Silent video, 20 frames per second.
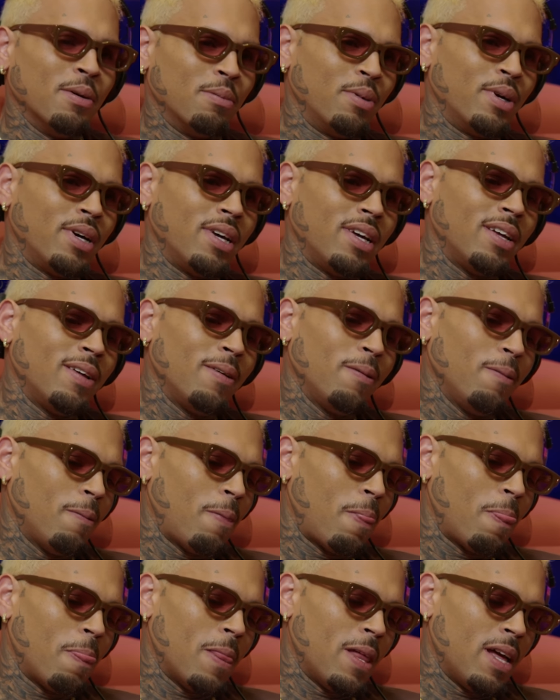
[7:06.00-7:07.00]
But
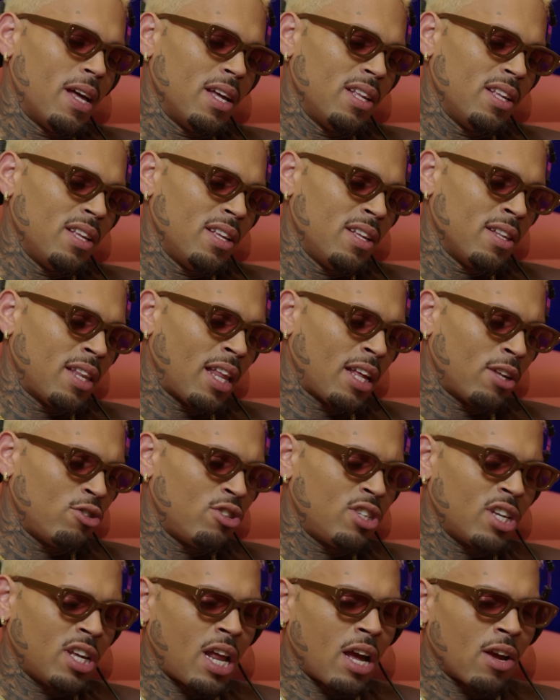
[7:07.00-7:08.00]
like you
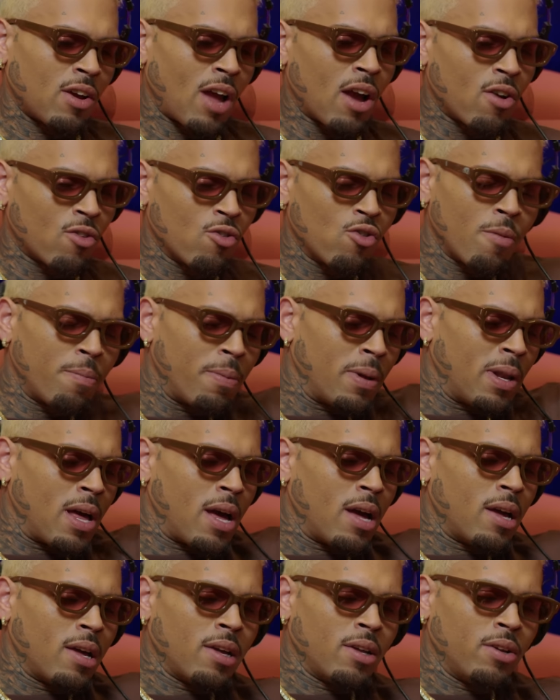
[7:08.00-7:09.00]
said, I, I grew up a
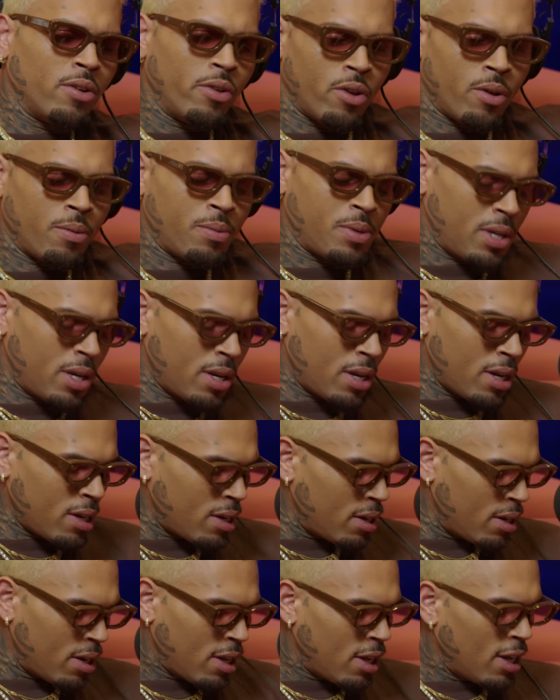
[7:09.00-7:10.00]
lot, and you know what I'm saying?
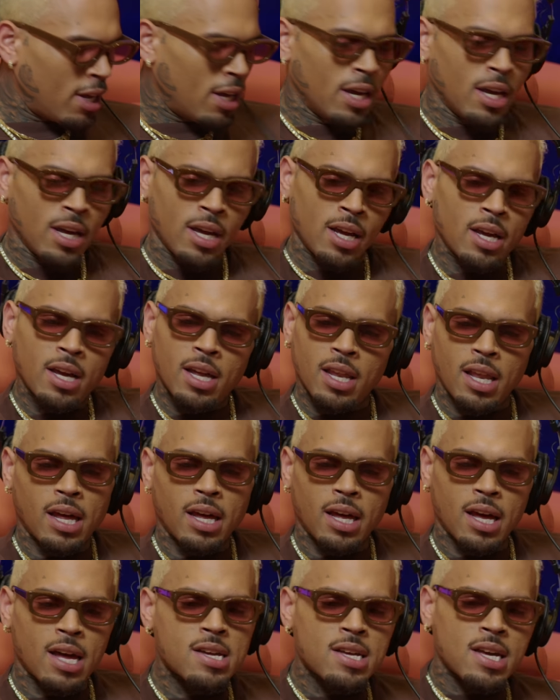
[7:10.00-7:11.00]
And
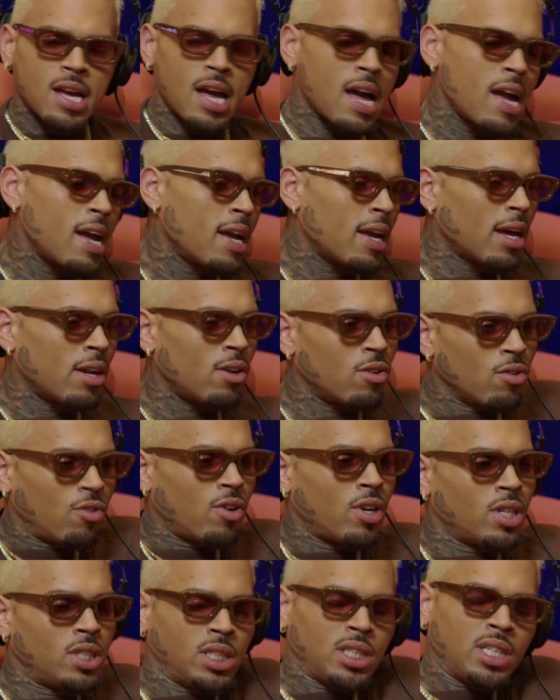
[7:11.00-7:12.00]
like I ain't got, I ain't got no
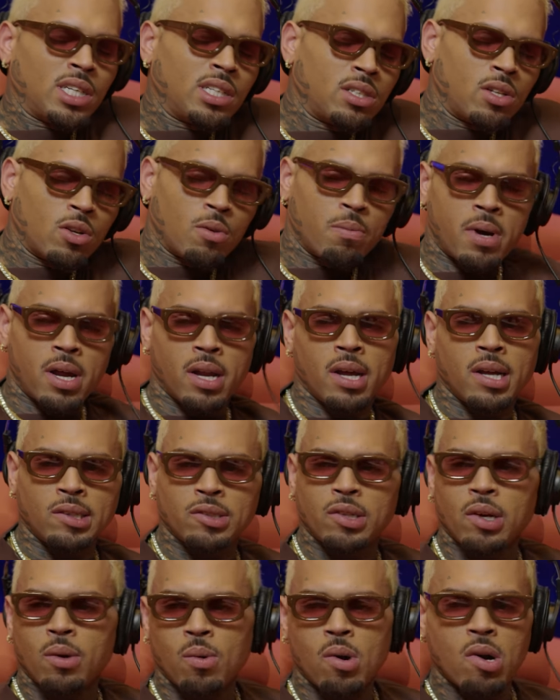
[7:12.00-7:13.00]
grudges against nobody. I ain't
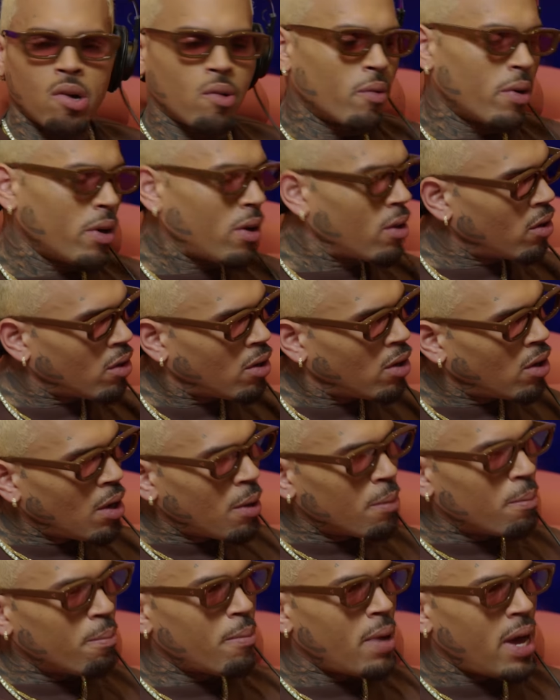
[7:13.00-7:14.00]
trying to walk around
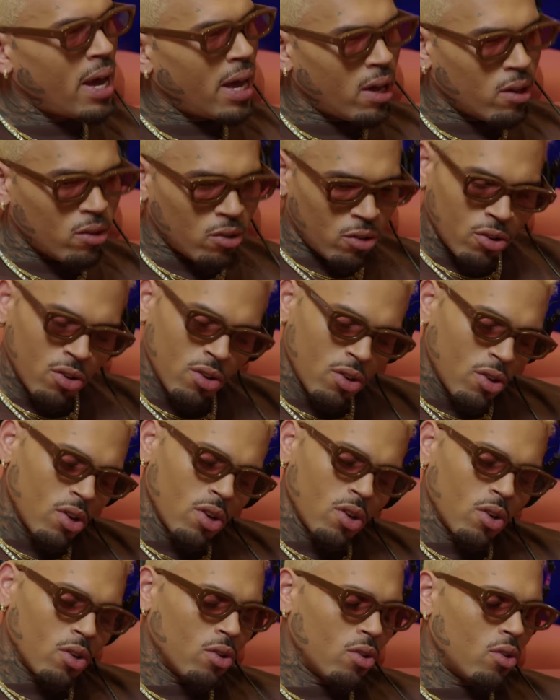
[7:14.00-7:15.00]
mad or
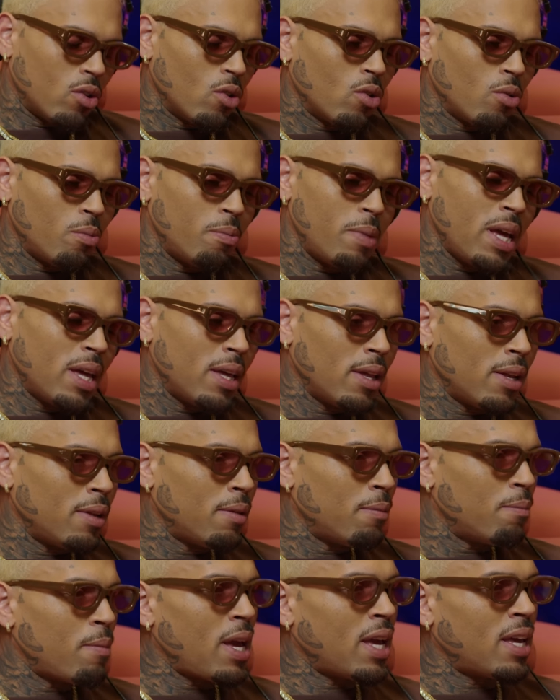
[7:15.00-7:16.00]
or, or
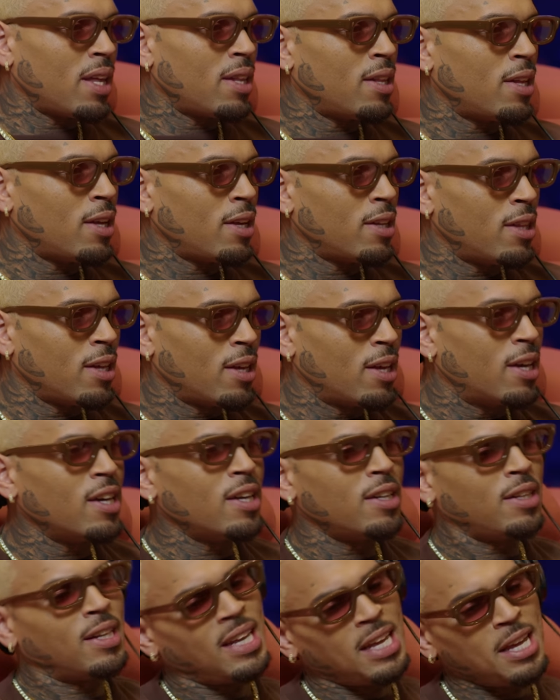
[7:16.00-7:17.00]
making making the, the
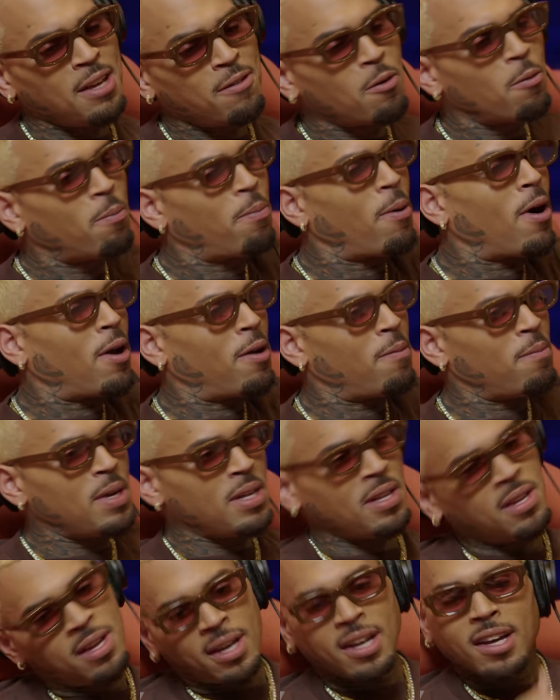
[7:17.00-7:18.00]
good the evil part of
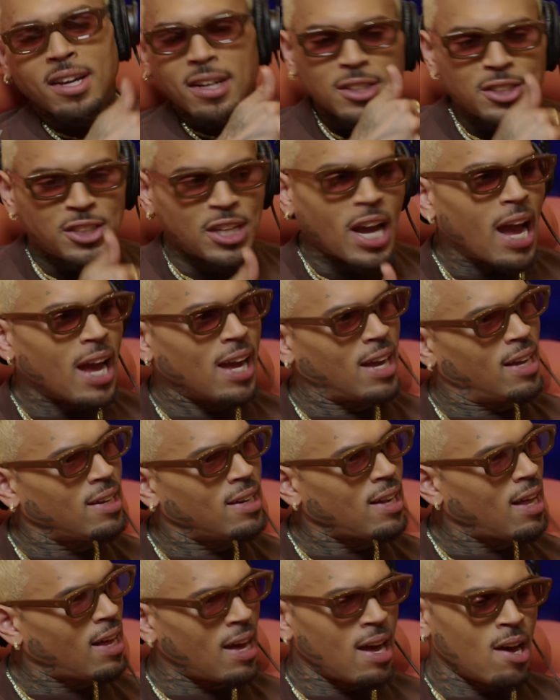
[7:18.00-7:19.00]
me shine.
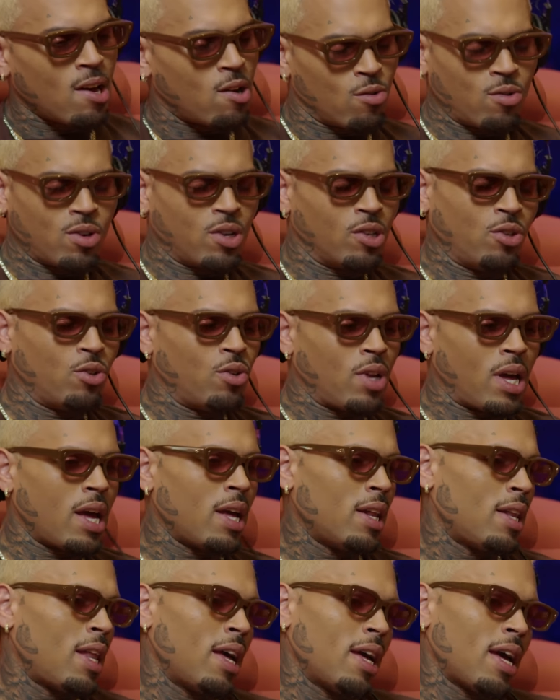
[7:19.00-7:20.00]
Like I don't right. want to do
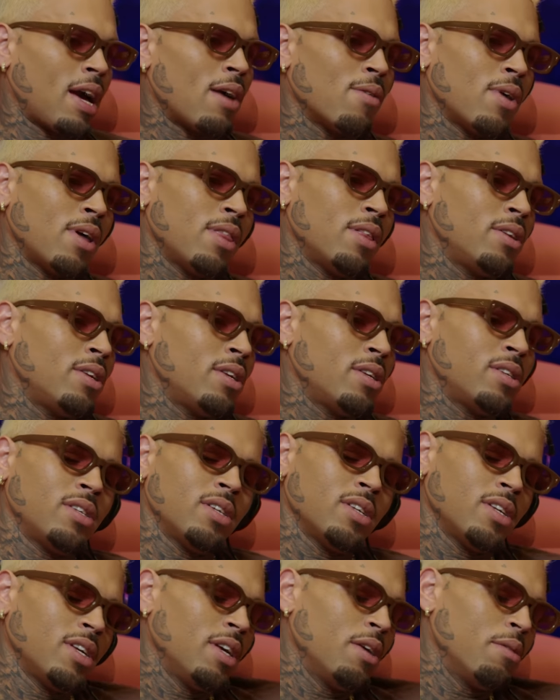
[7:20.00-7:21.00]
that. Like I'd rather just
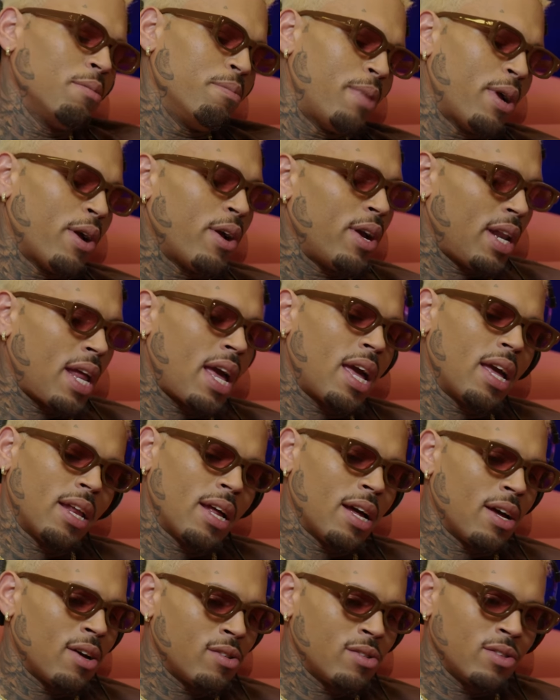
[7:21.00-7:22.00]
bury that. I
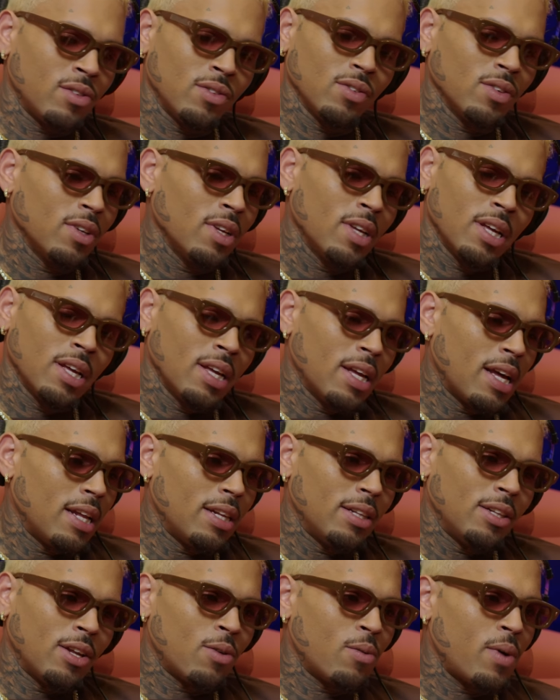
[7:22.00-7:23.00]
don't
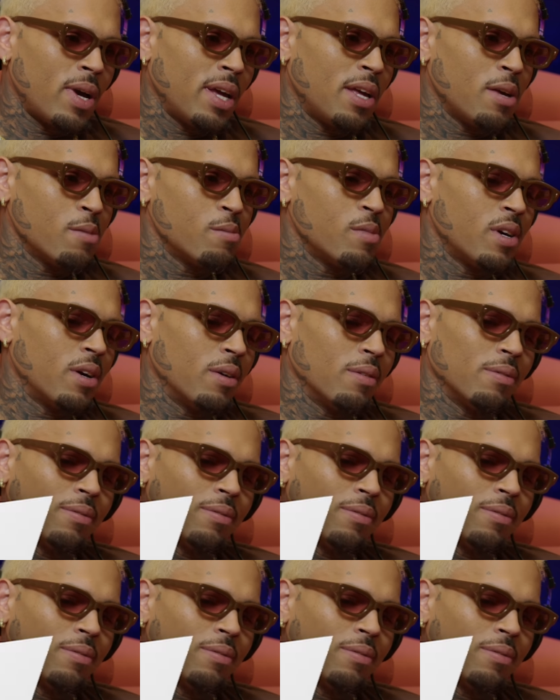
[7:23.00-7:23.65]
don't wake him up.